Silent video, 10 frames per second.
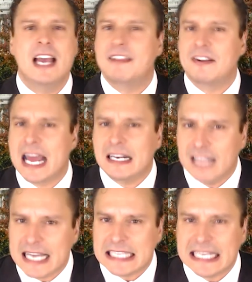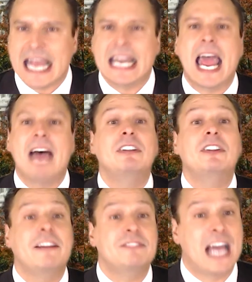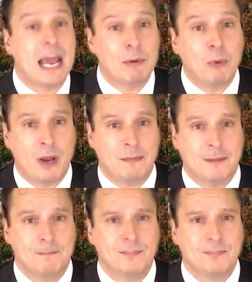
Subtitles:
they're not elected and have a lifetime appointment.